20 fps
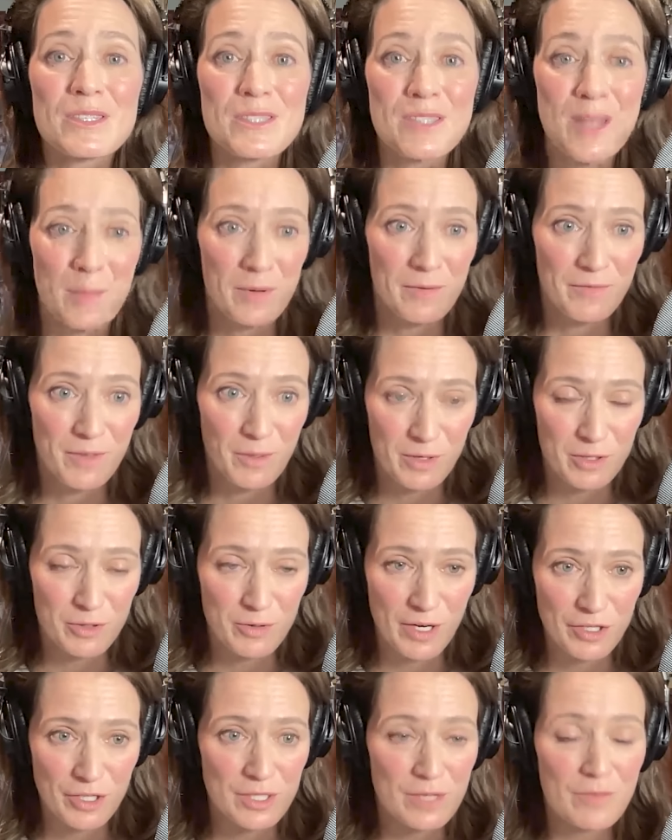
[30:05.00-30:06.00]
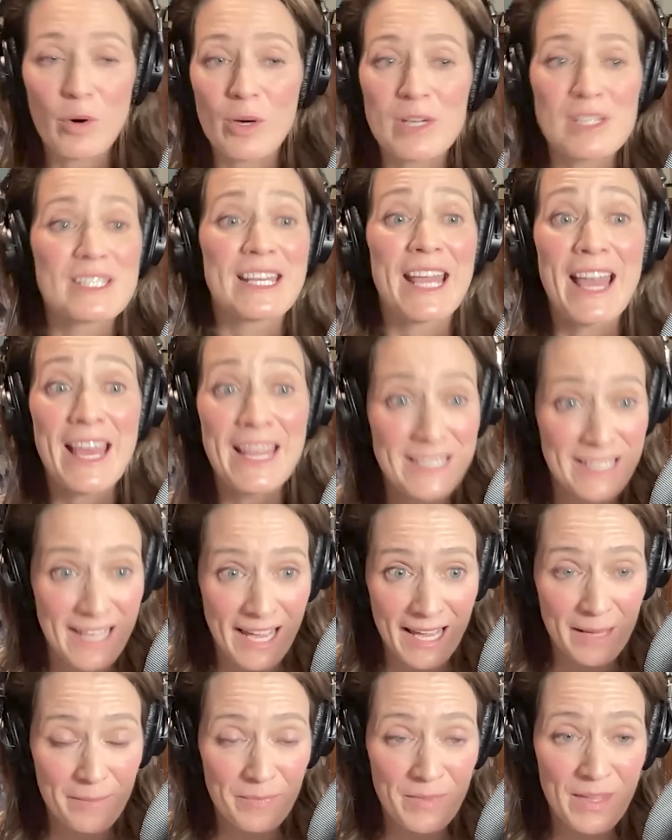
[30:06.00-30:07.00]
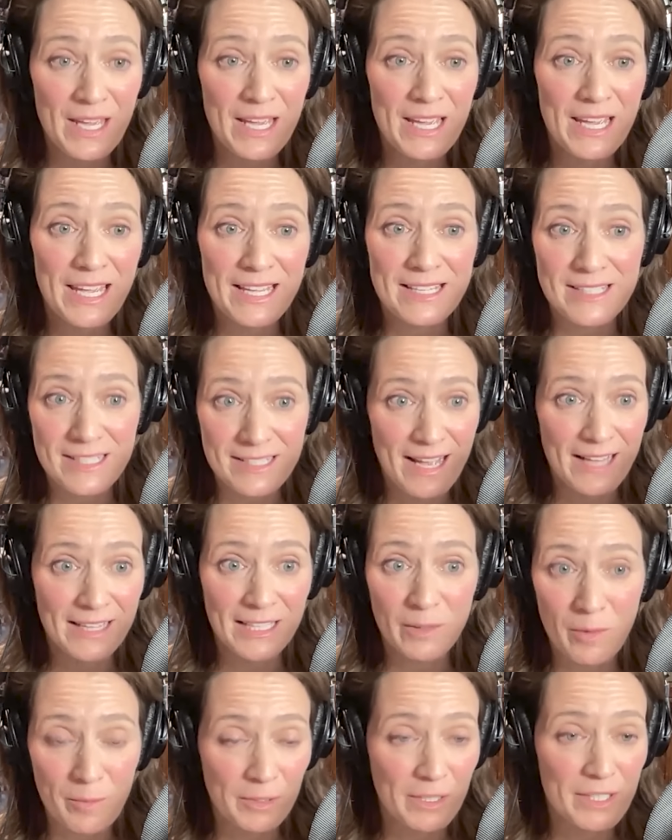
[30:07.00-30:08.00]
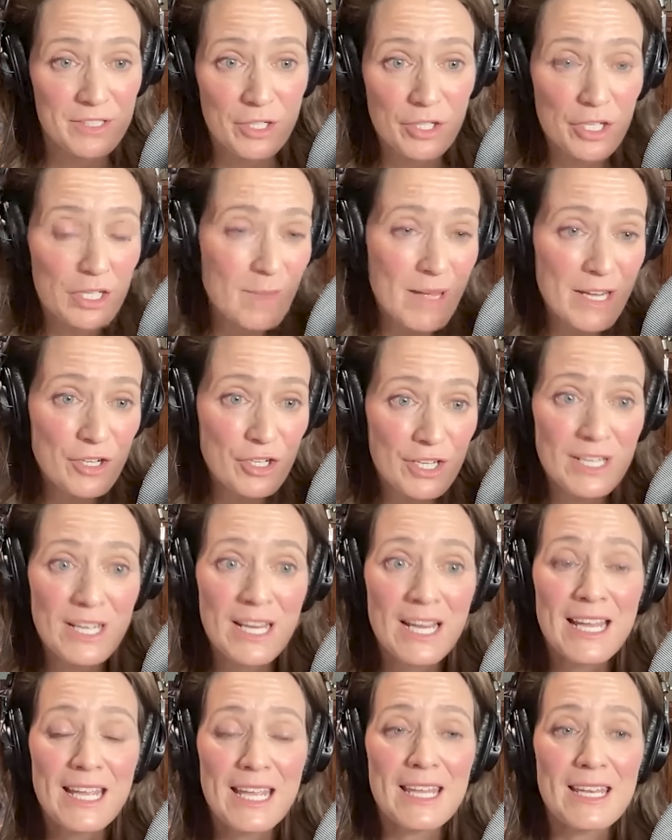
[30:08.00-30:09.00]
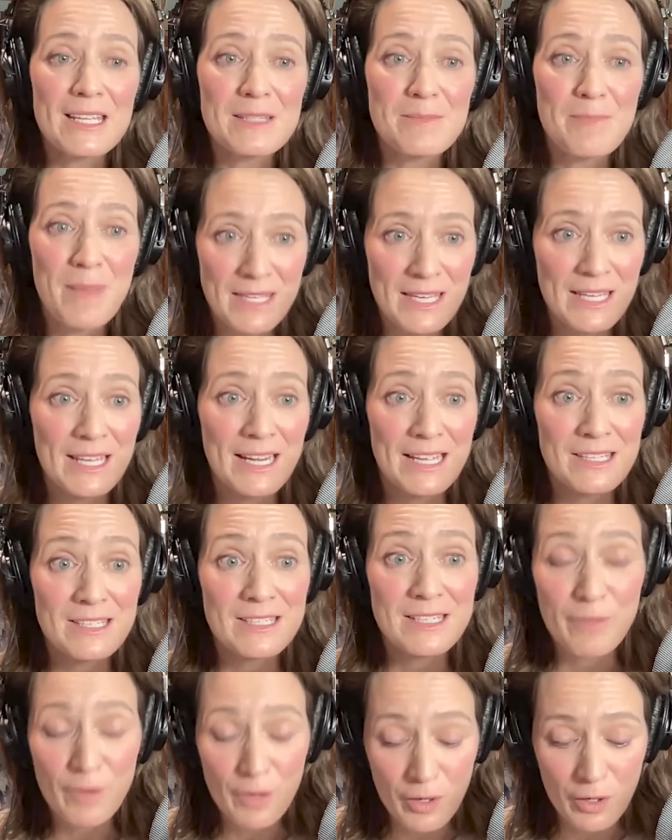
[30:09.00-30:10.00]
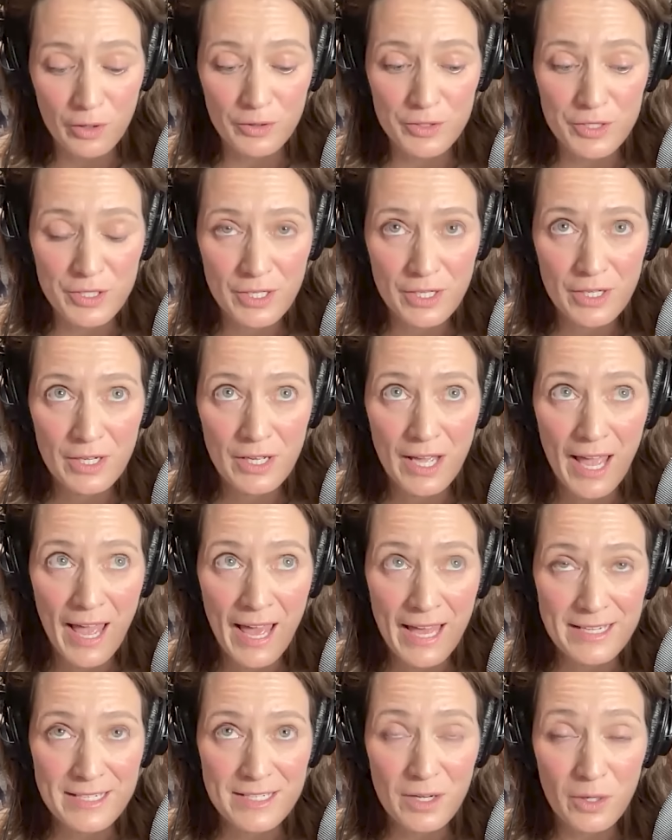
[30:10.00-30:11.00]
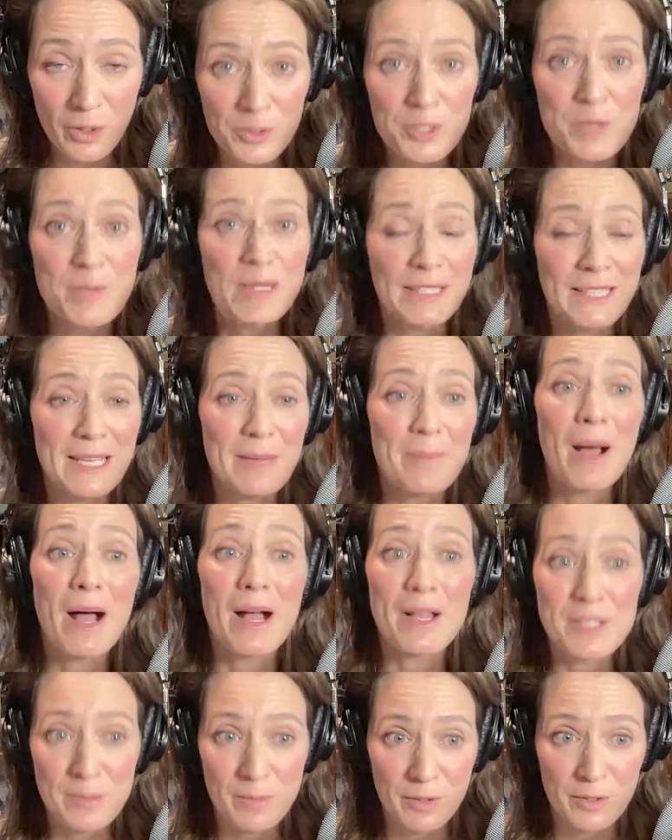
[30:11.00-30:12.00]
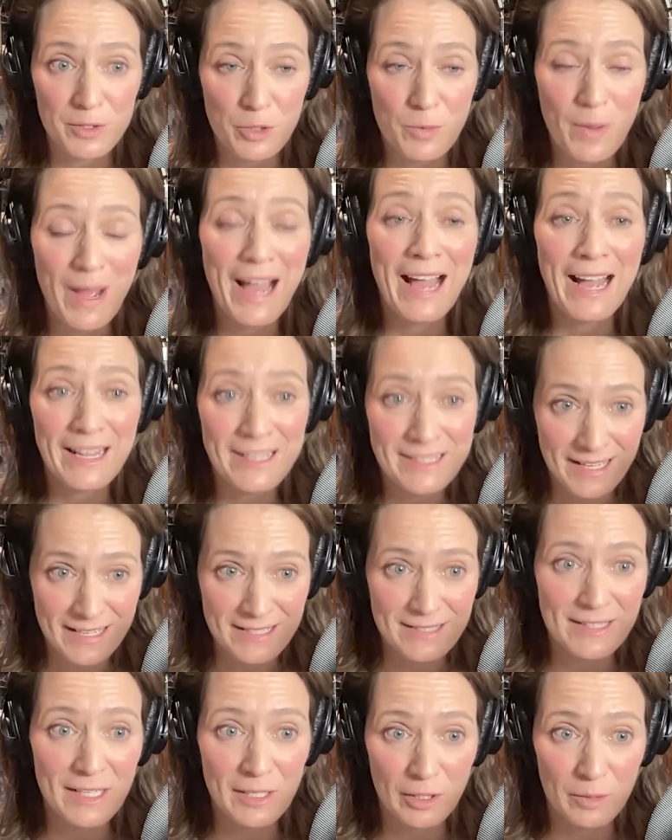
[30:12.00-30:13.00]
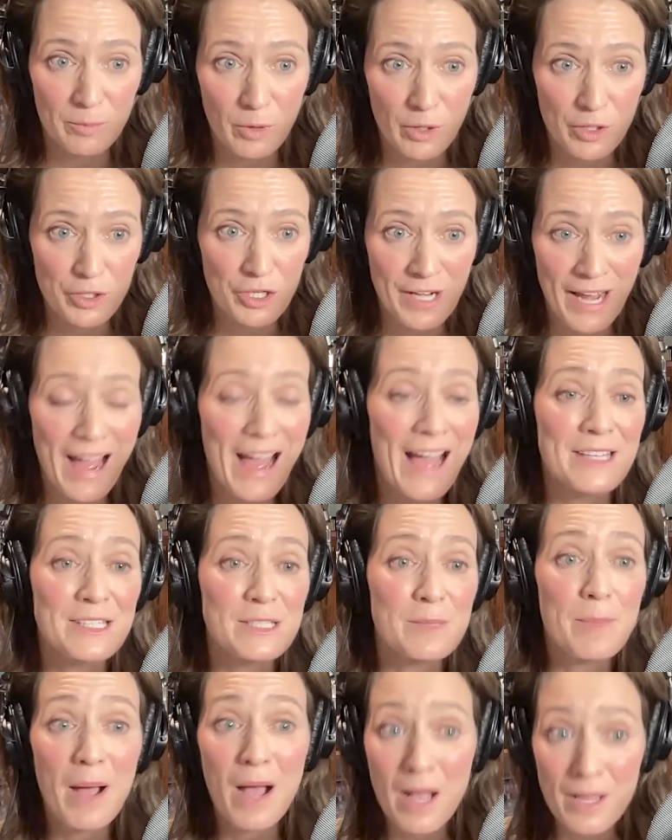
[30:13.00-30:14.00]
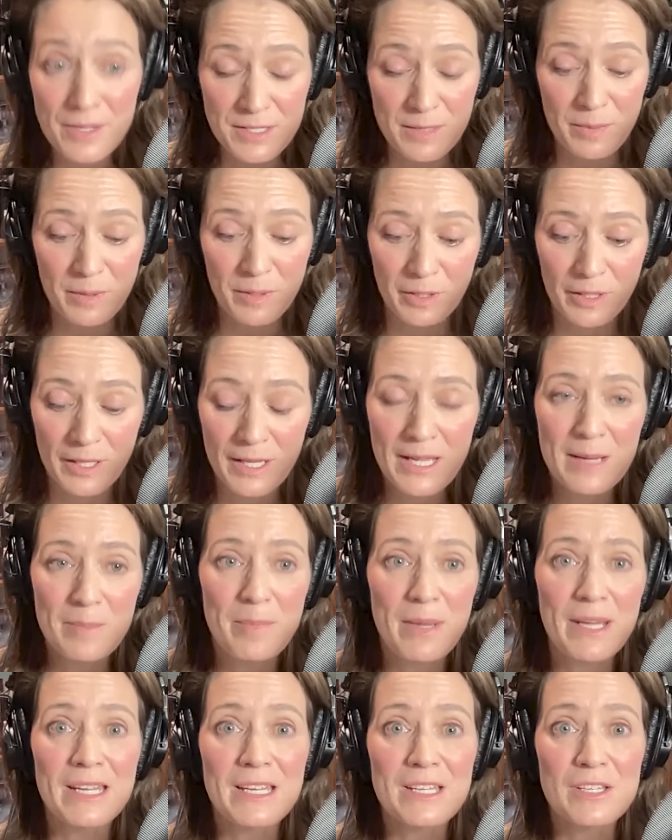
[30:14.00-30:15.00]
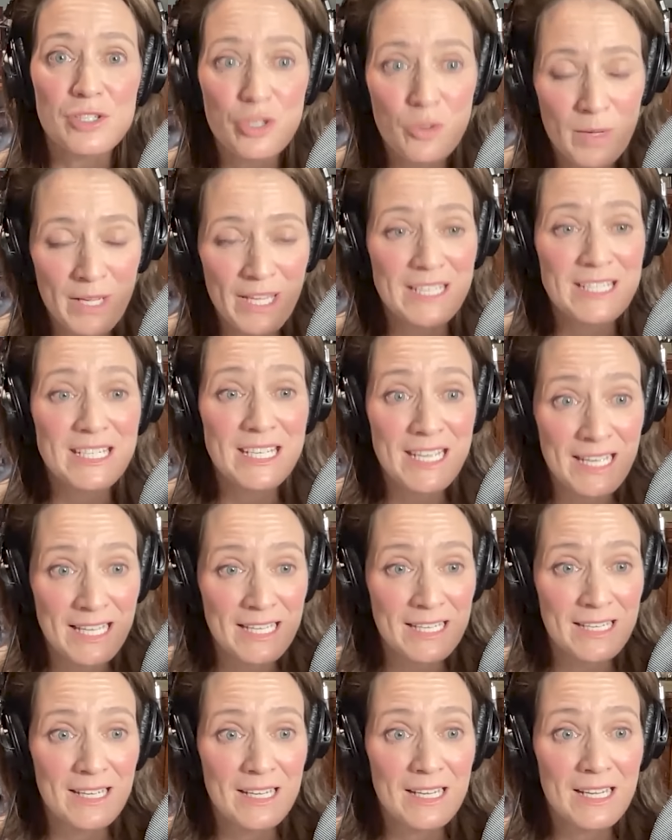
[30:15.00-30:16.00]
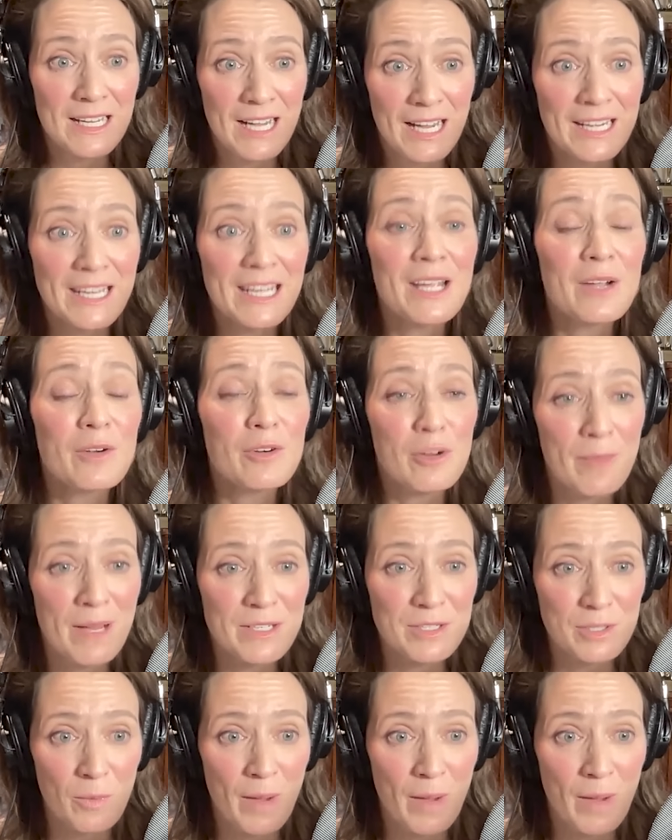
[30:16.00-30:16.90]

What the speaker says: some of the restrictions. Of course, the end game is exactly what Melissa just mentioned. It is making it as difficult and ultimately impossible to access legal abortion as possible, but it is doing it in an incremental